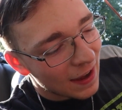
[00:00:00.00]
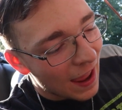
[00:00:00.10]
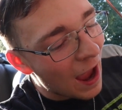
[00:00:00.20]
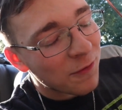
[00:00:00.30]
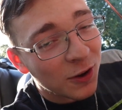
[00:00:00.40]

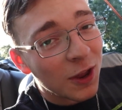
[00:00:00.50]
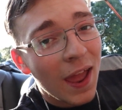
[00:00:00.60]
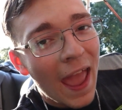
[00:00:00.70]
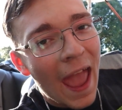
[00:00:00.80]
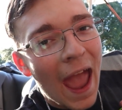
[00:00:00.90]
have to
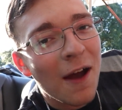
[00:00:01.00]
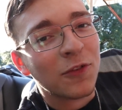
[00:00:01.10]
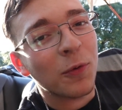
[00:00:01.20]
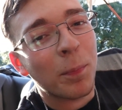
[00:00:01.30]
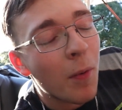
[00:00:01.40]

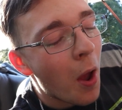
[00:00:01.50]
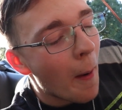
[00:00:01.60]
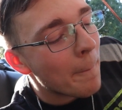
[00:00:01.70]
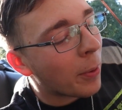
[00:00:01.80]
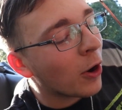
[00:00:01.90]

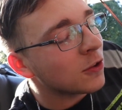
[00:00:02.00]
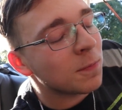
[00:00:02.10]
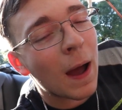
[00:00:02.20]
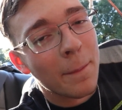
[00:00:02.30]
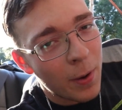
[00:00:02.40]

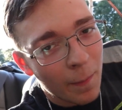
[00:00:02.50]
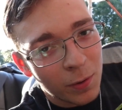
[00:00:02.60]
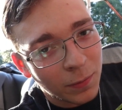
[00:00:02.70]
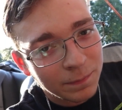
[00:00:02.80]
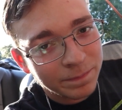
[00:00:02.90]
burst my
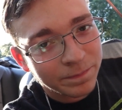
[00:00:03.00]
bubble.